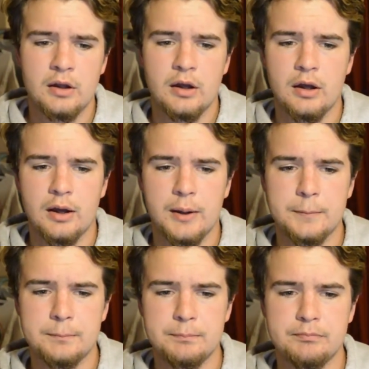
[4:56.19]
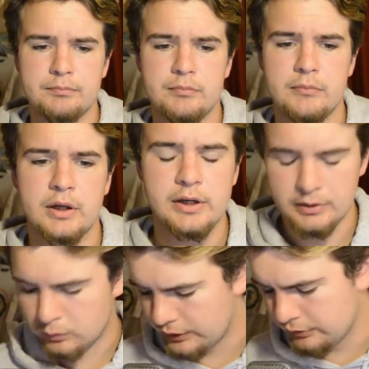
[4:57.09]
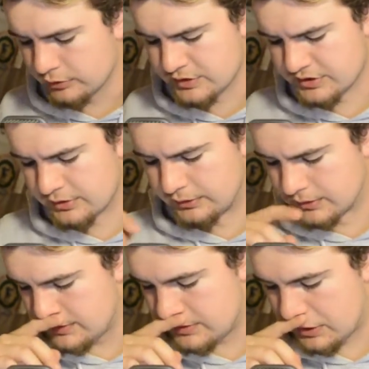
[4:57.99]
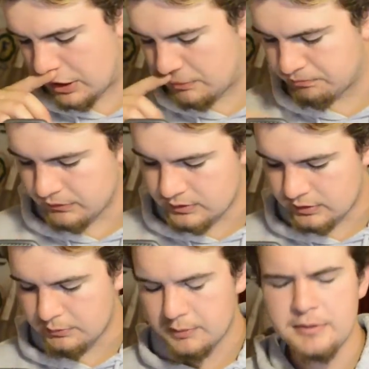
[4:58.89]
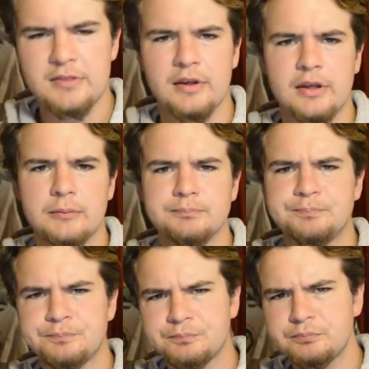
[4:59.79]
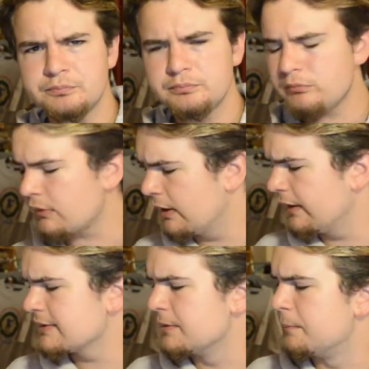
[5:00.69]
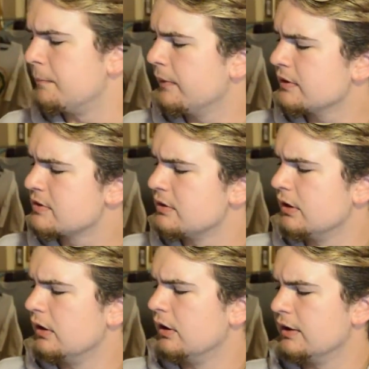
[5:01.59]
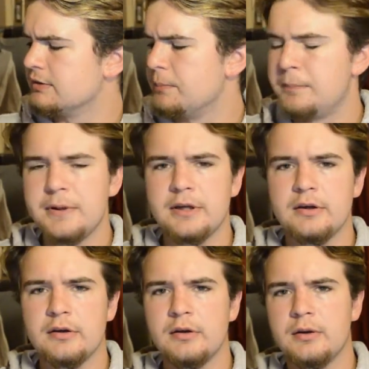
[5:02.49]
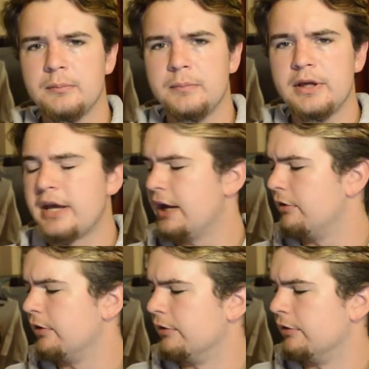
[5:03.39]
Okay, wind resistance. So you might be thinking, that's a big big area